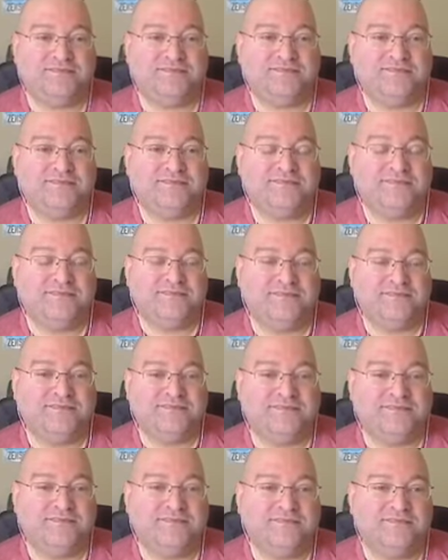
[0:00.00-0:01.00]

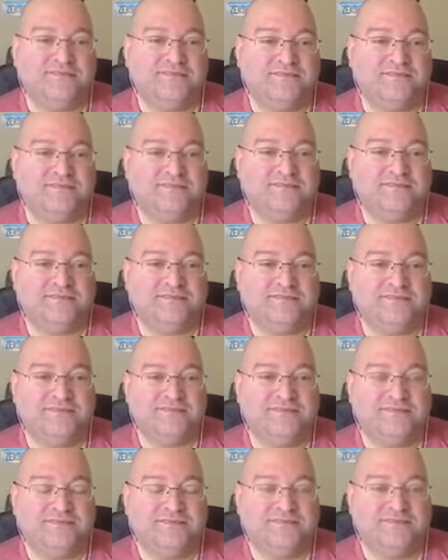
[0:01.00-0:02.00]

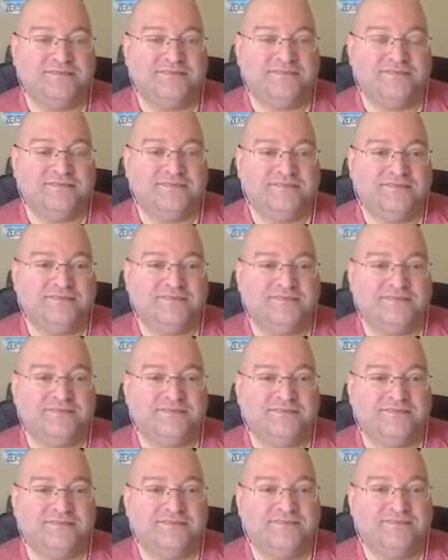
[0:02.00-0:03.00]

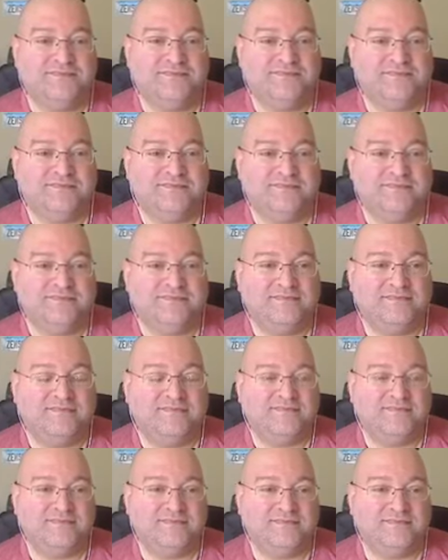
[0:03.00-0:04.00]

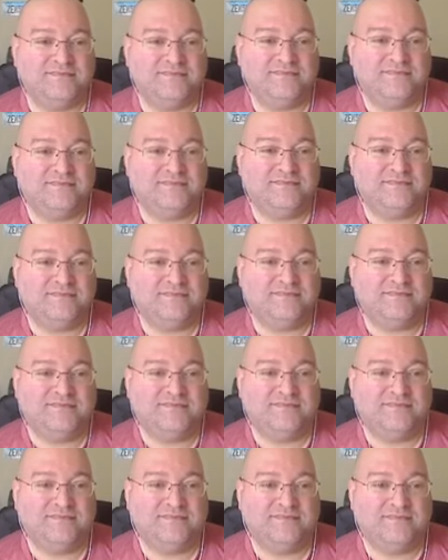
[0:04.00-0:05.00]

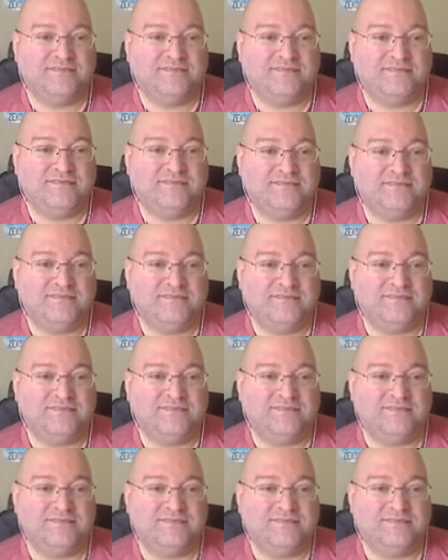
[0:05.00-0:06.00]

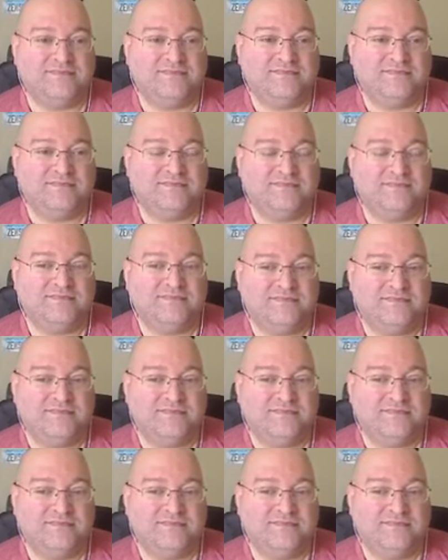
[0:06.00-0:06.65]
This person isn't speaking.